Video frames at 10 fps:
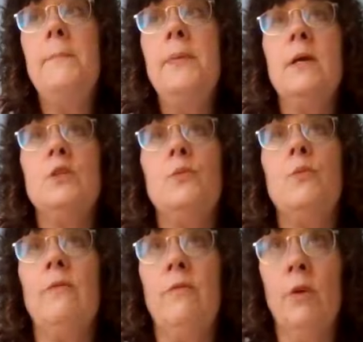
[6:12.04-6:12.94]
because
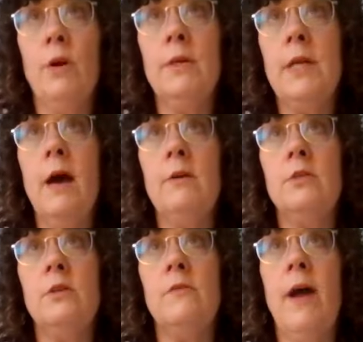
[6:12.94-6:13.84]
we've learned how to
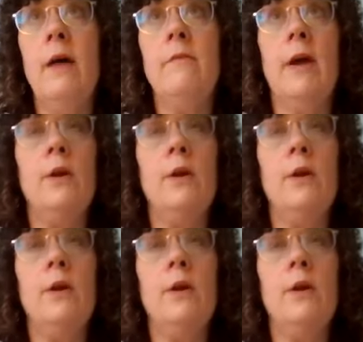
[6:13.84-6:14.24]
survive.